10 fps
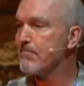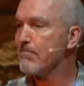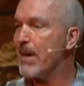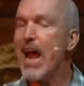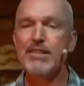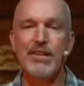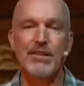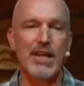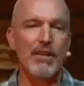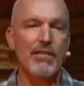Ask
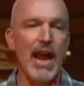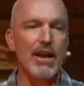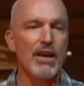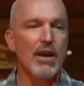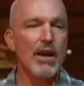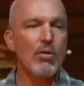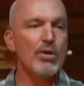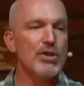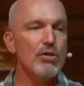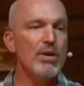yourself that.
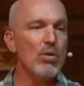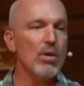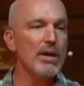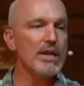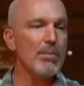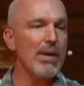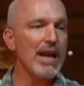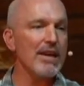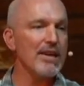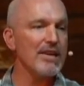Would you be willing to make
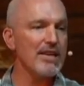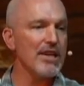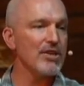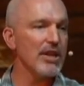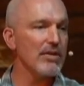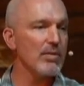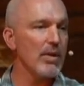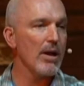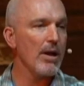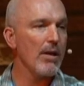a decision
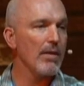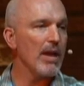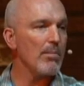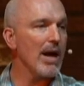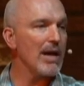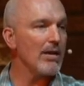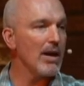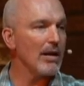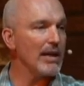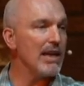that might
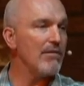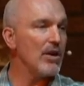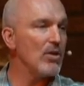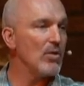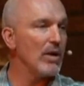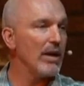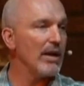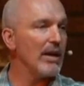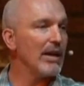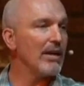leave you
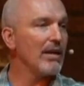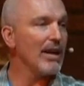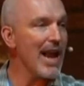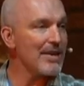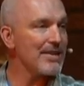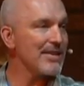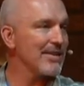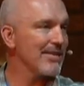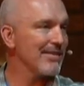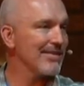in less
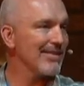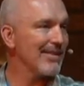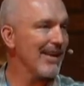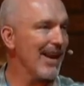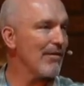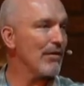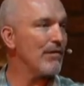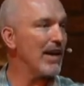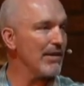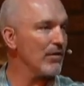of a
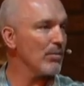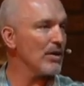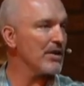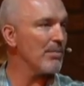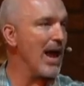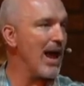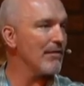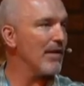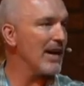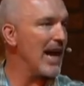favorable spot
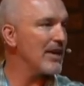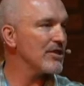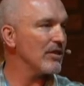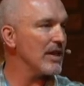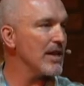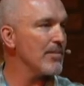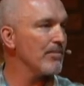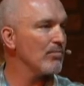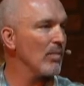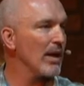financially?
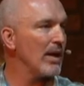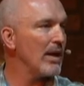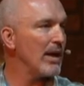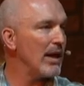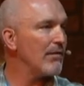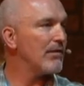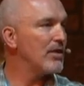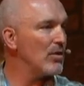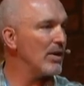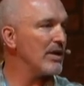if
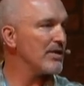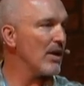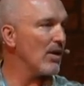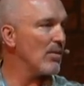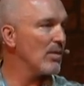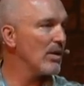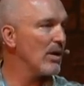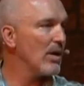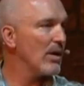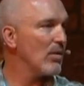doing so
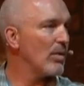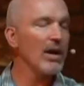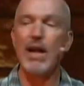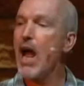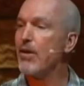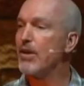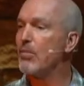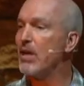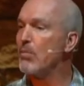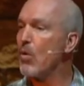would allow you to
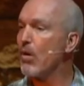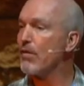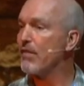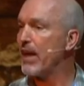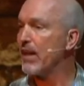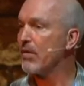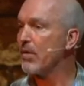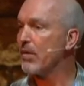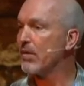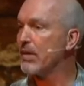be more
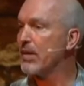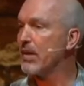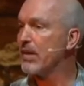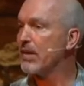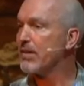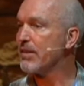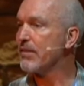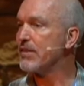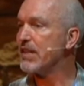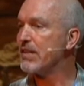available to
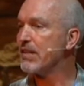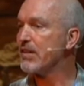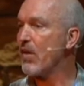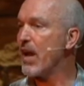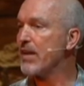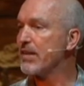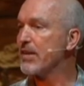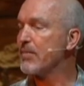serve Jesus Christ